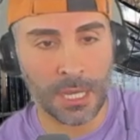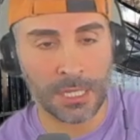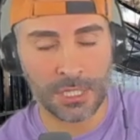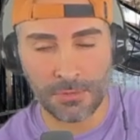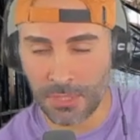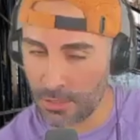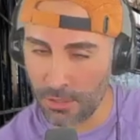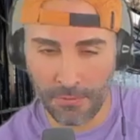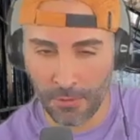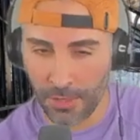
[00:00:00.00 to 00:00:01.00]
she was 3
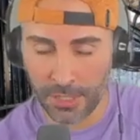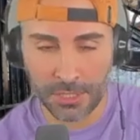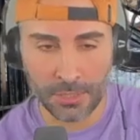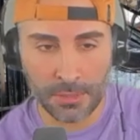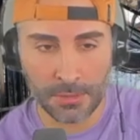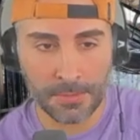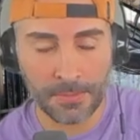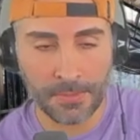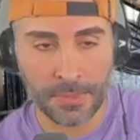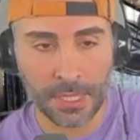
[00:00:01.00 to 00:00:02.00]
or 4 years old.
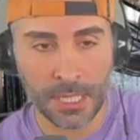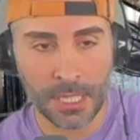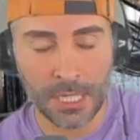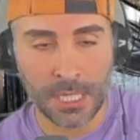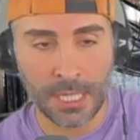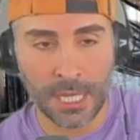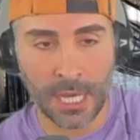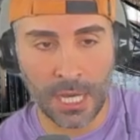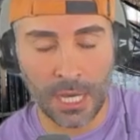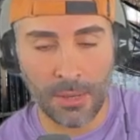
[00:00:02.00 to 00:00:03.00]

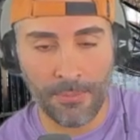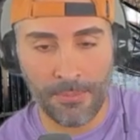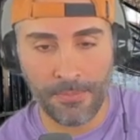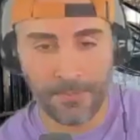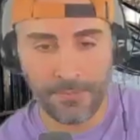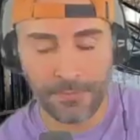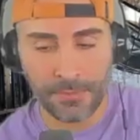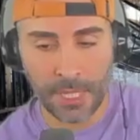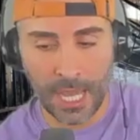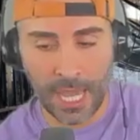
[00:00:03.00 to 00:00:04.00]

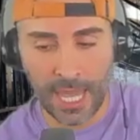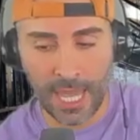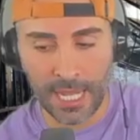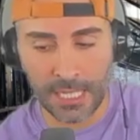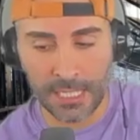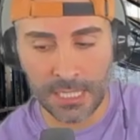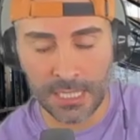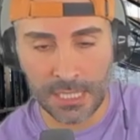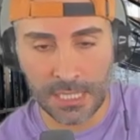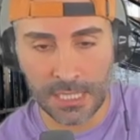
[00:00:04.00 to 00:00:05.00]
And
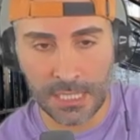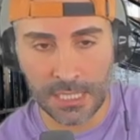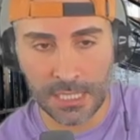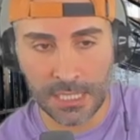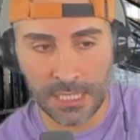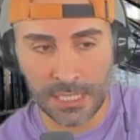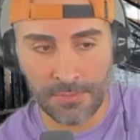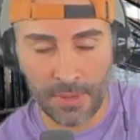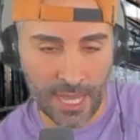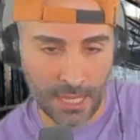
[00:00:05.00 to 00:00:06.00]

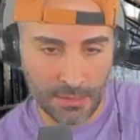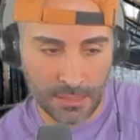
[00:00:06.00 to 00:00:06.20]
my